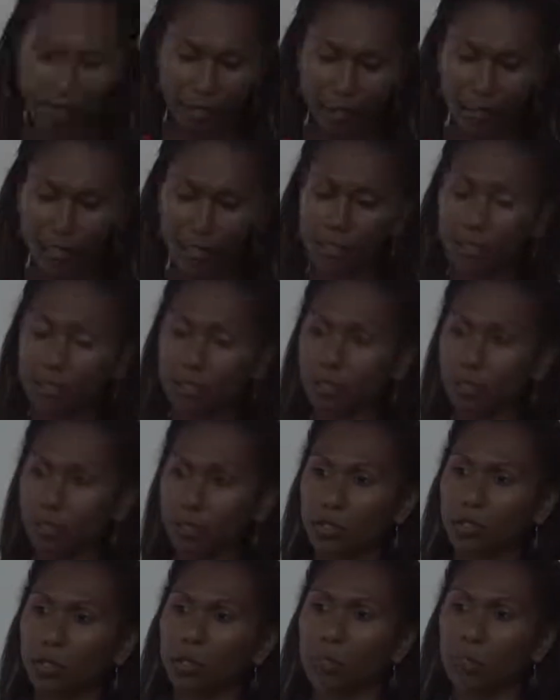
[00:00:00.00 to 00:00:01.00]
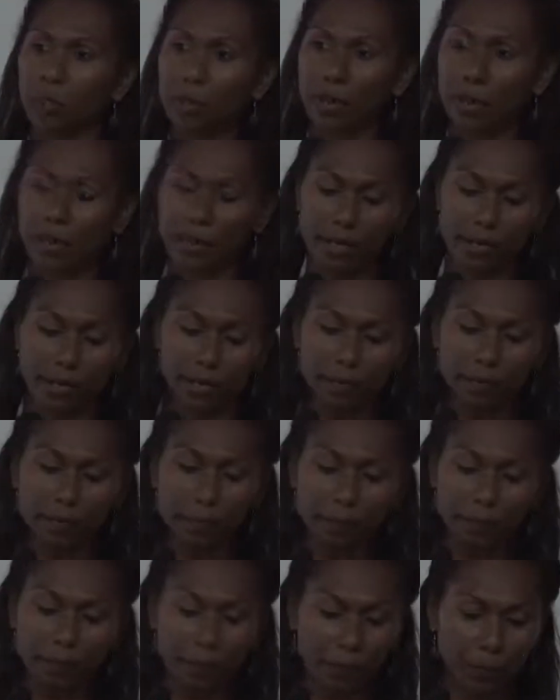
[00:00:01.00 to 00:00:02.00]
that needs to be told by
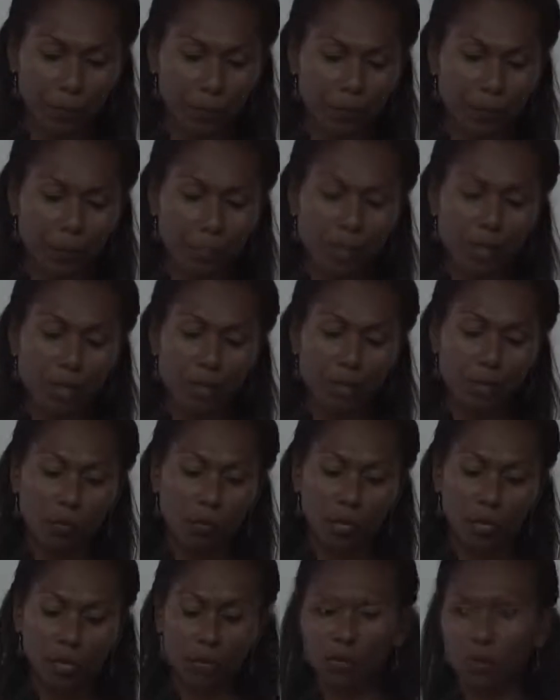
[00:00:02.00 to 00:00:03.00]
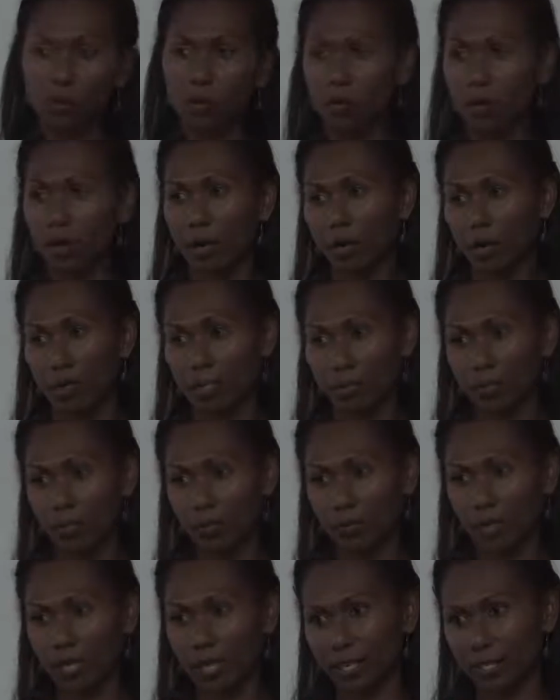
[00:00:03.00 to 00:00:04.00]
us. We need to own our
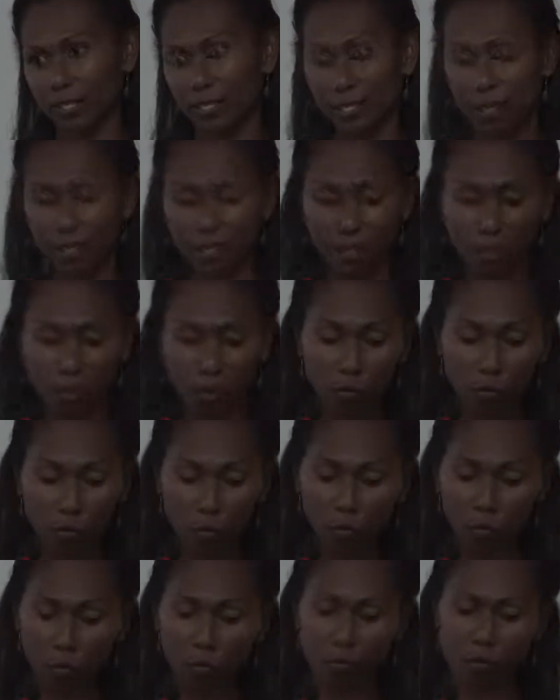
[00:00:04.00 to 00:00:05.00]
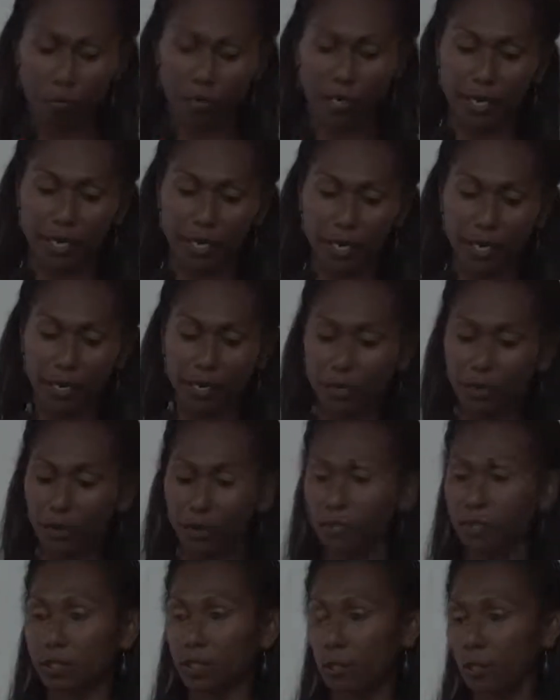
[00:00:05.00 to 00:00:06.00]
history. I say that over and over again, and
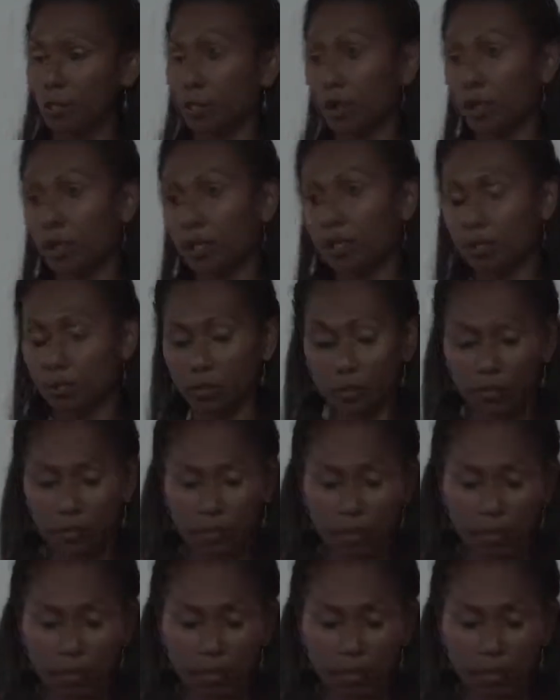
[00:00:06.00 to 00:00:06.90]
those that will pass on to